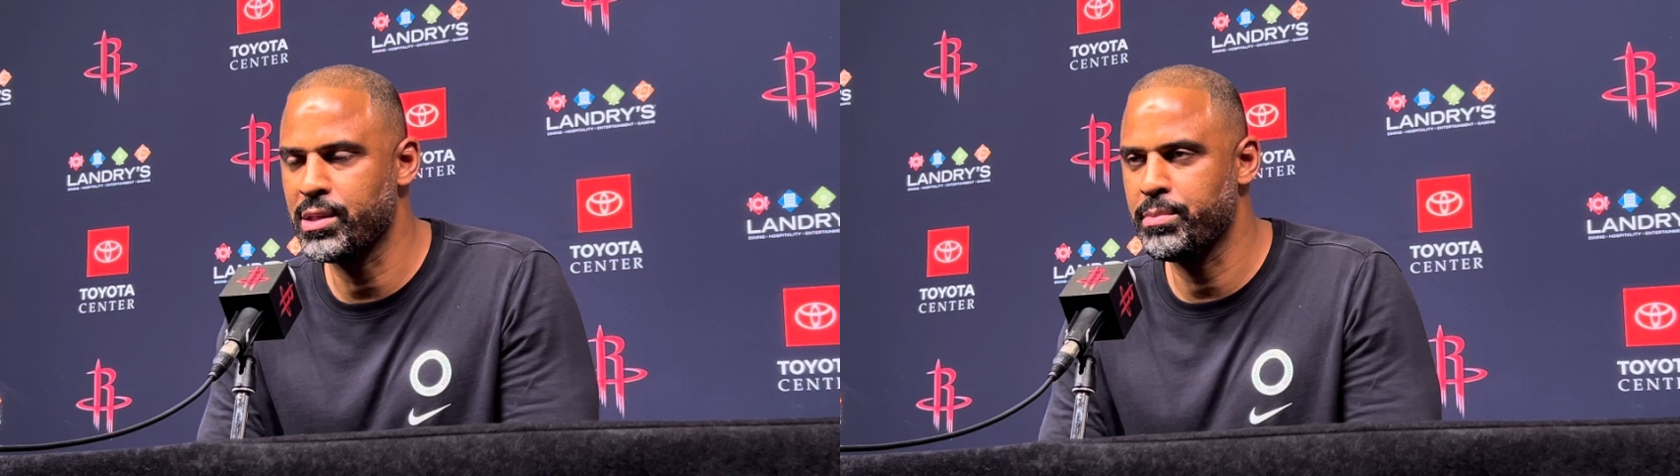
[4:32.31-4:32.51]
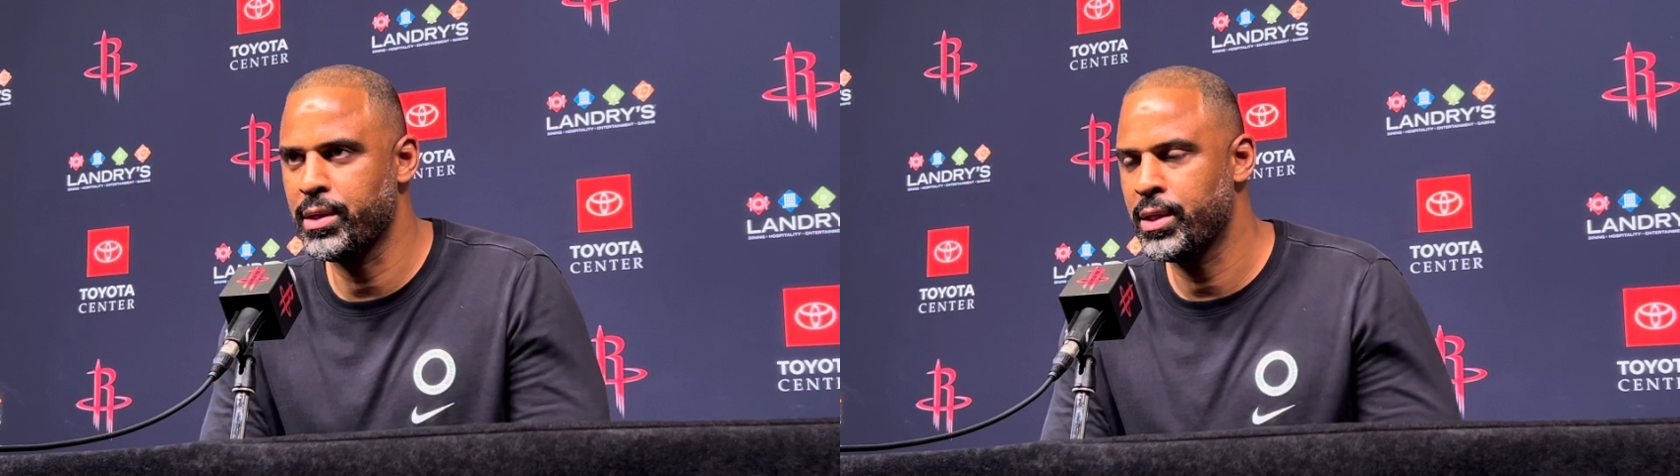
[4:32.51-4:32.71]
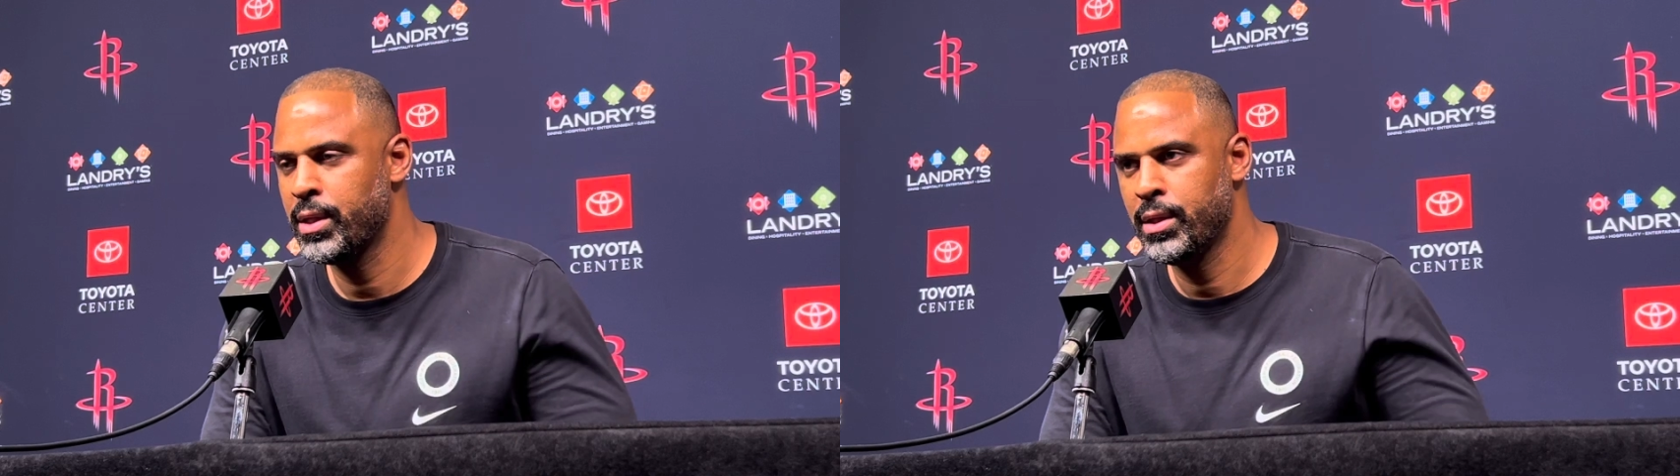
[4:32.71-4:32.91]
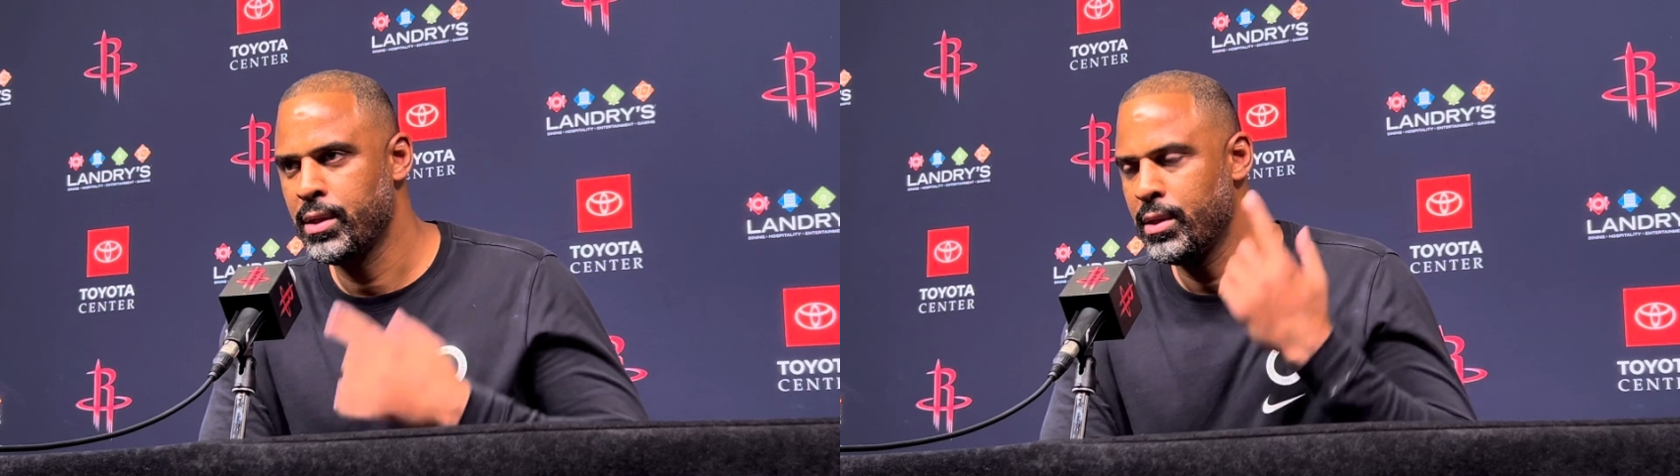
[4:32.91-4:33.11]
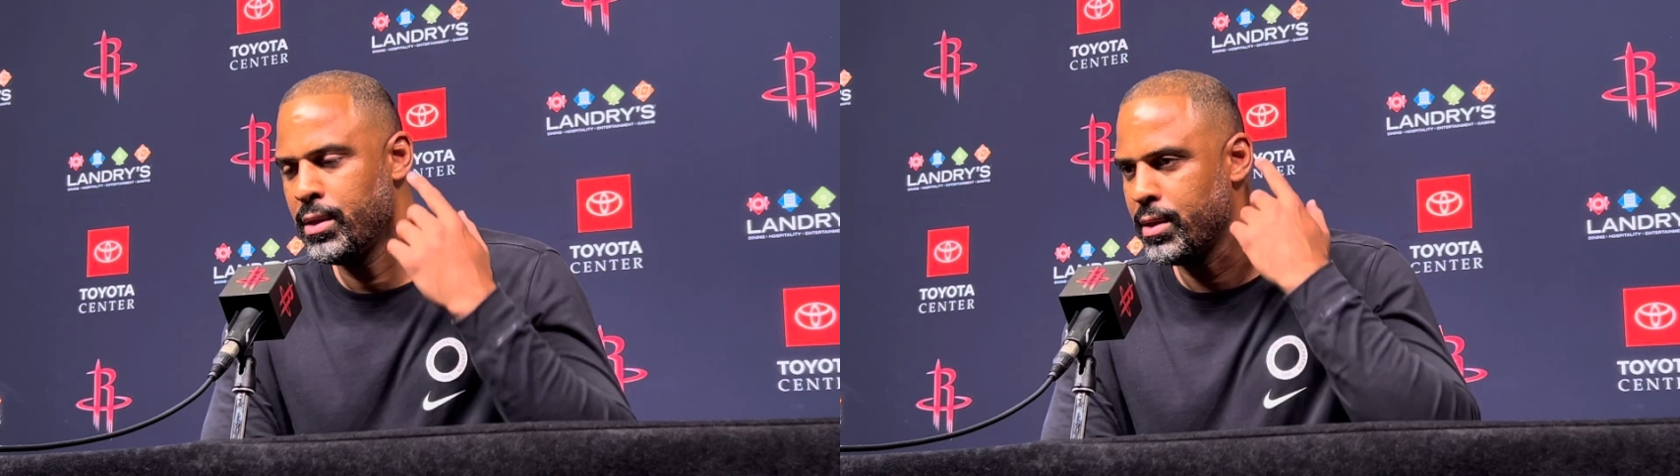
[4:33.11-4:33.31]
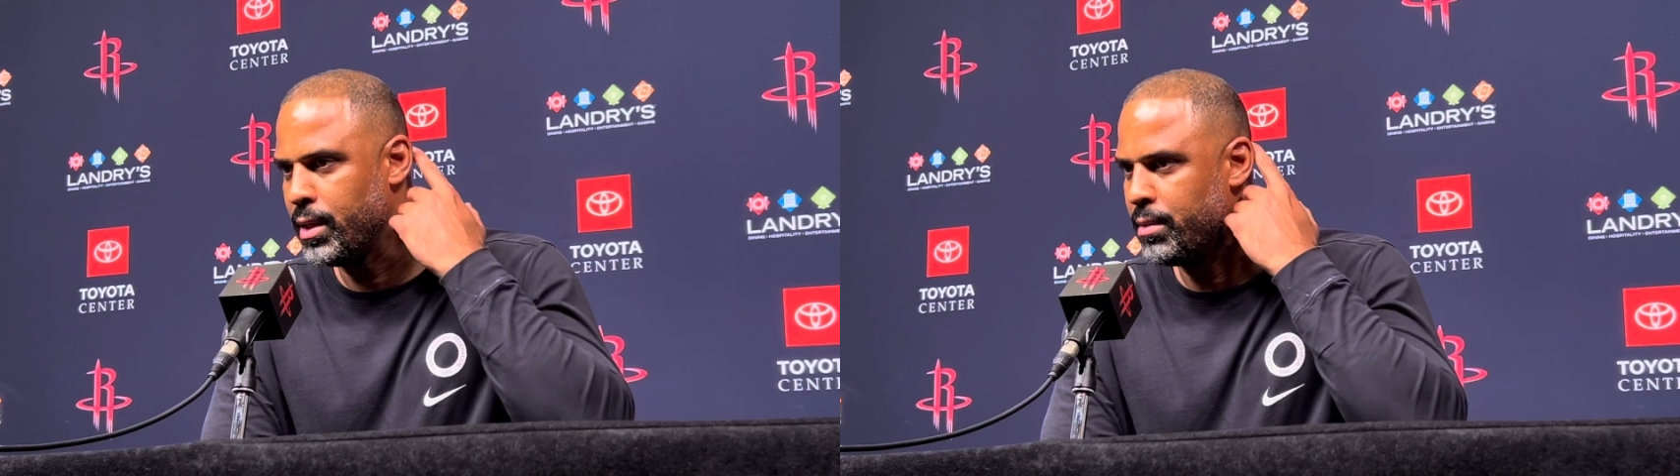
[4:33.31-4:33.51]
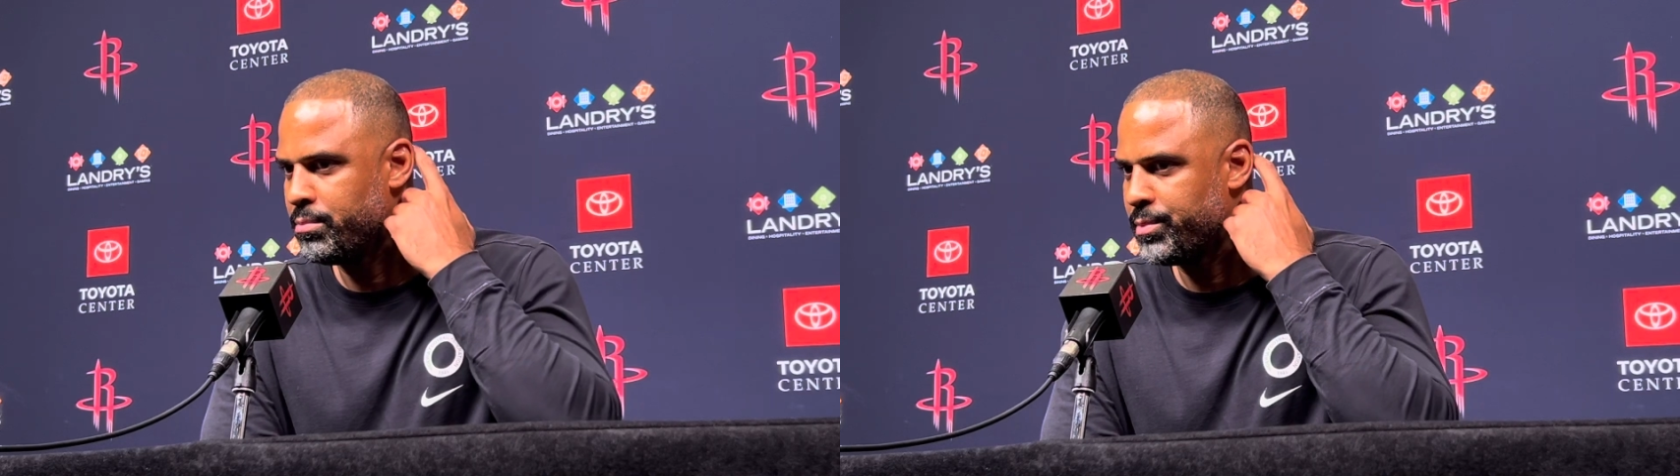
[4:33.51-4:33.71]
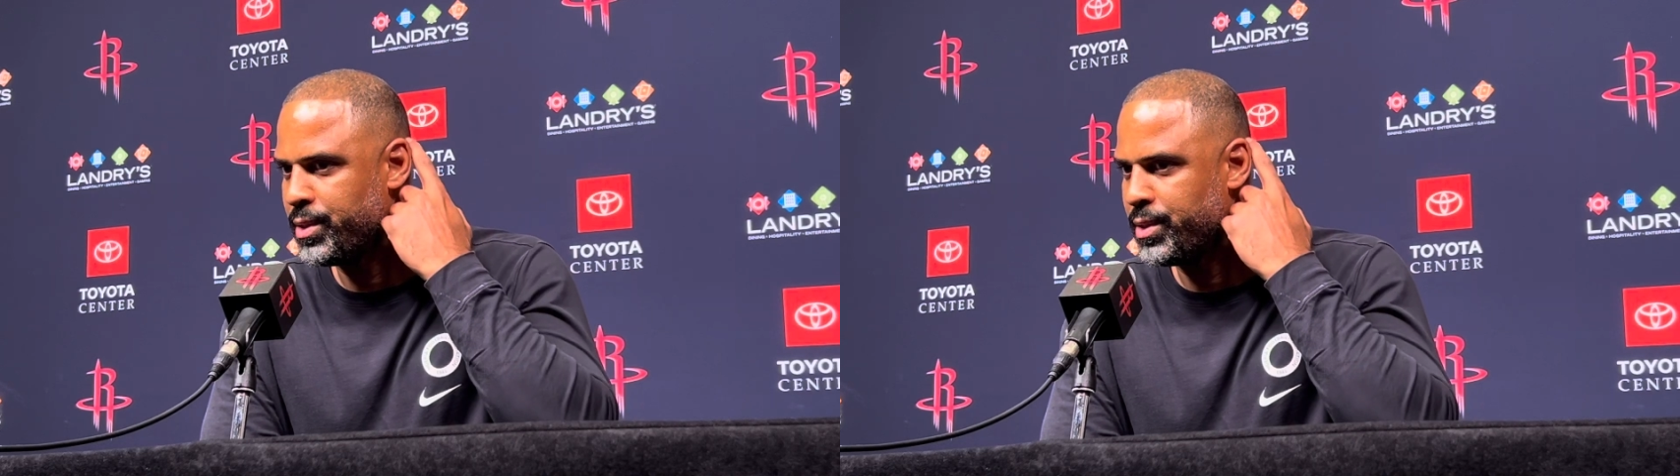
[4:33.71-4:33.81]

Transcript: But mm-hmm. um,